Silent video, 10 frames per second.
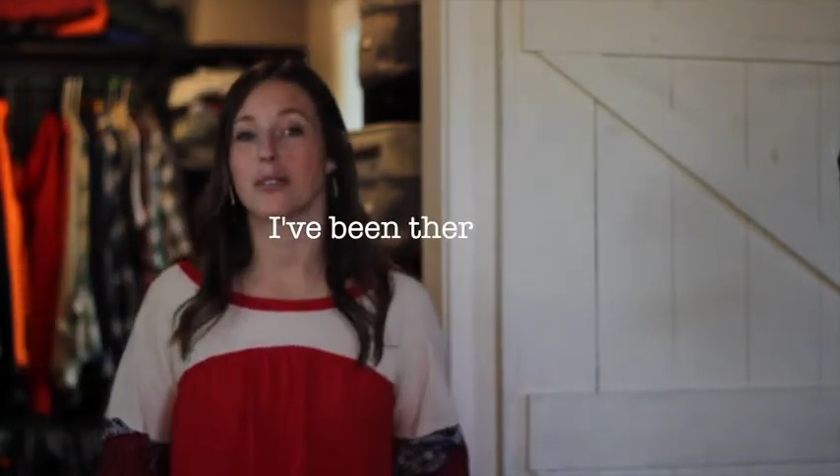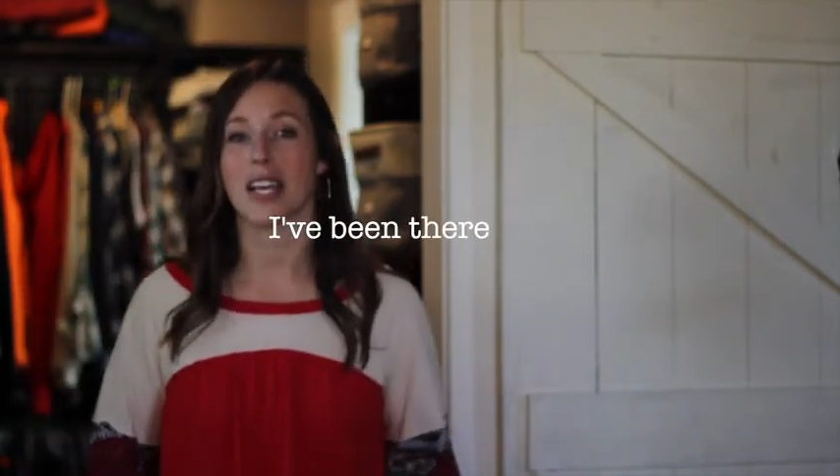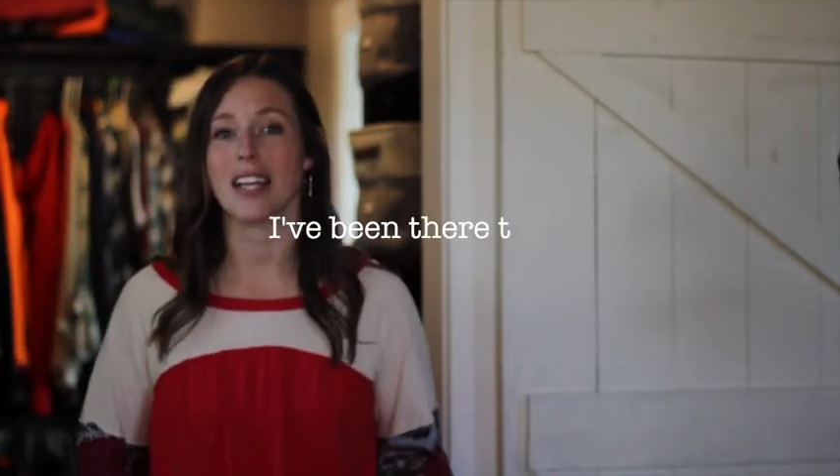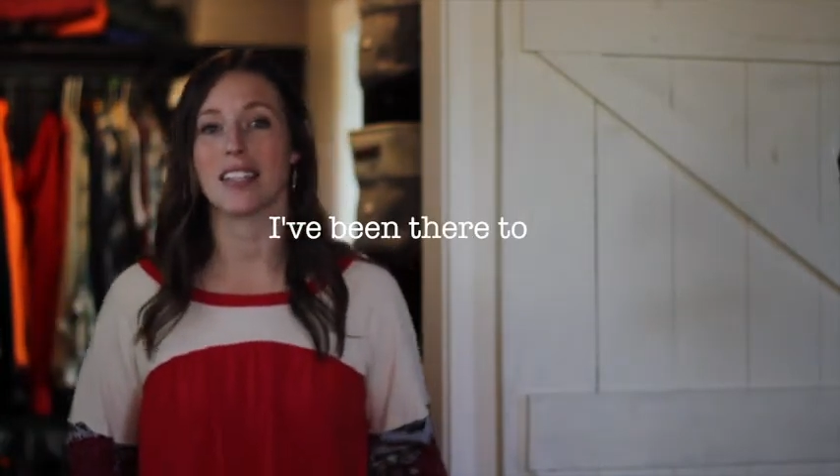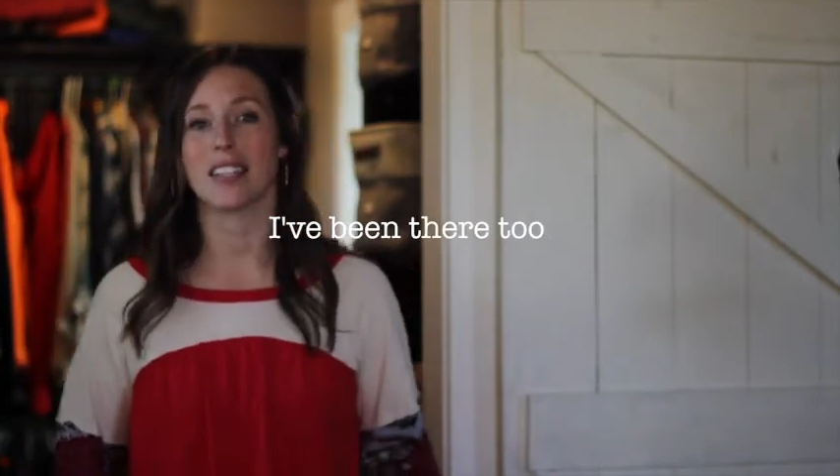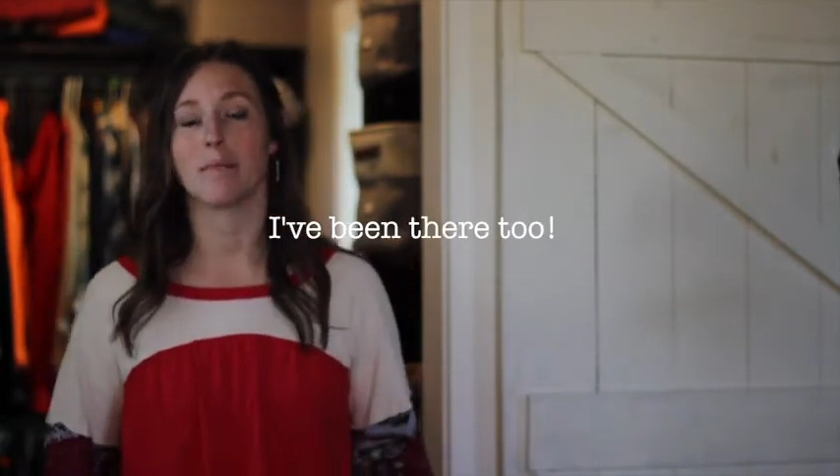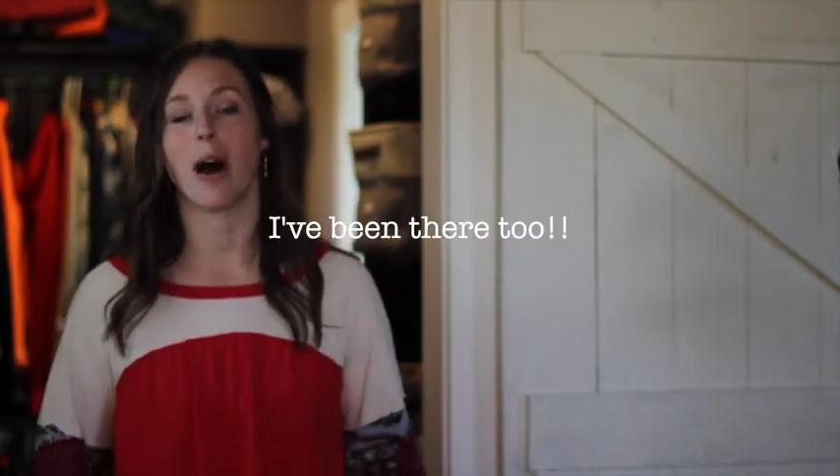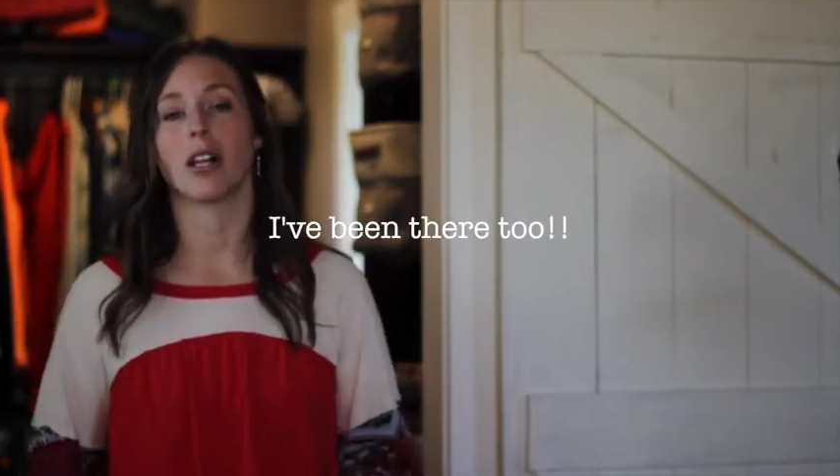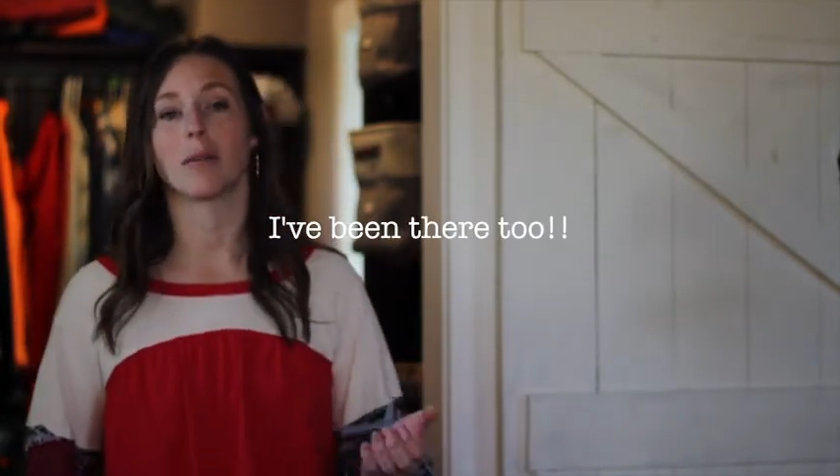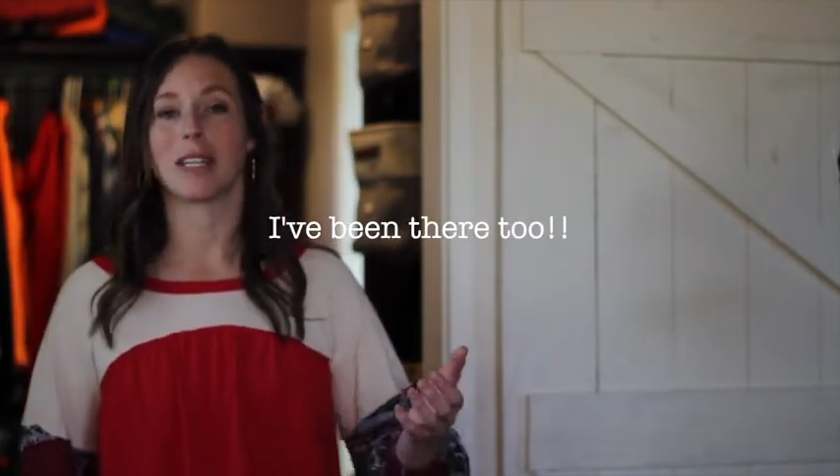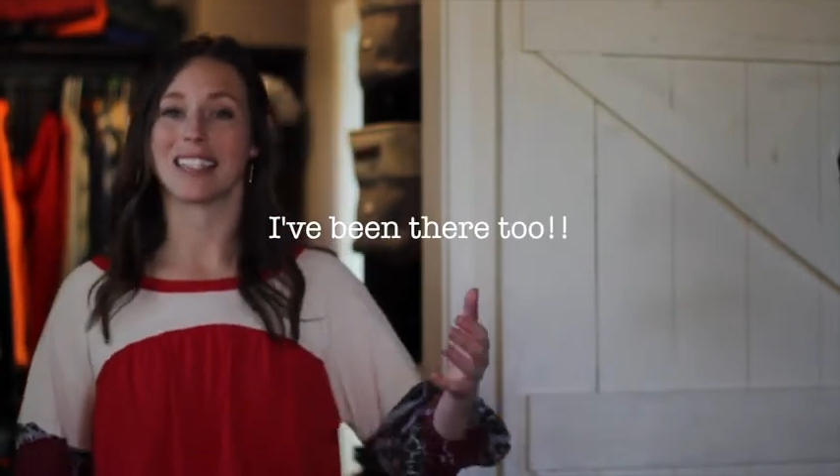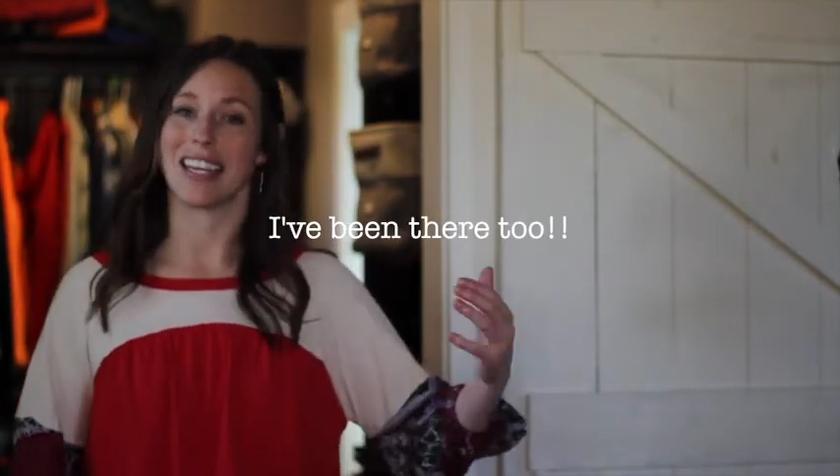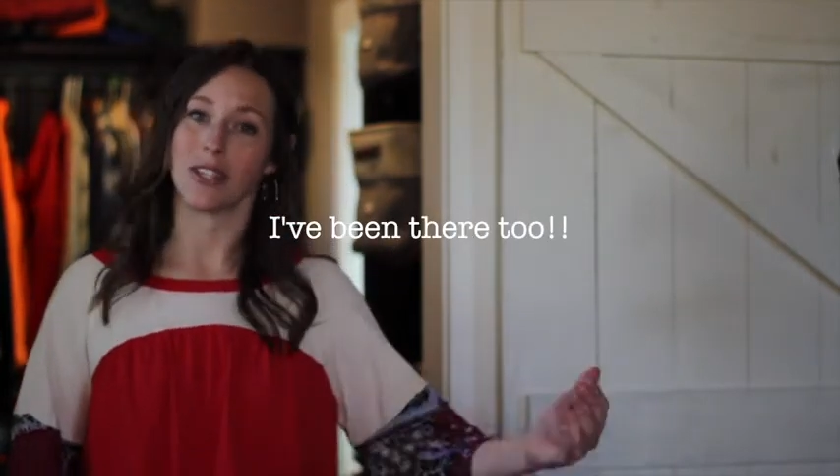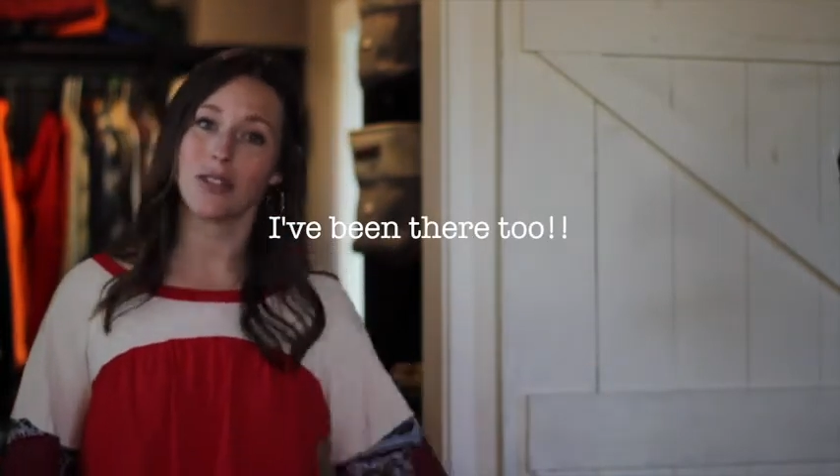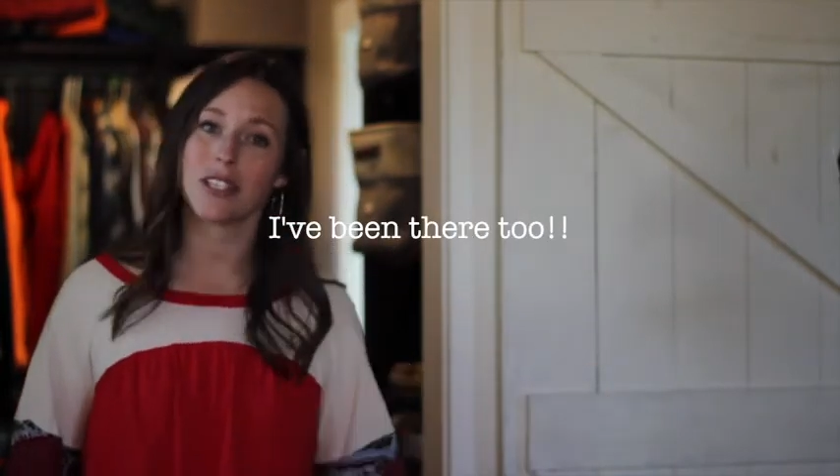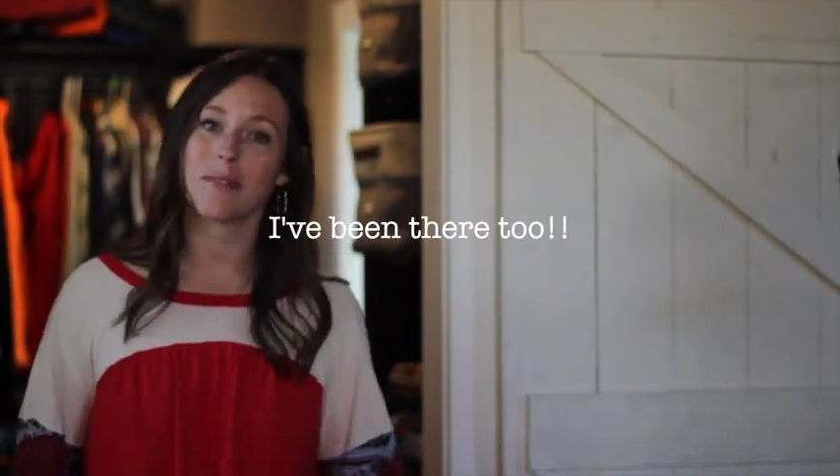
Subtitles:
sizes smaller because they used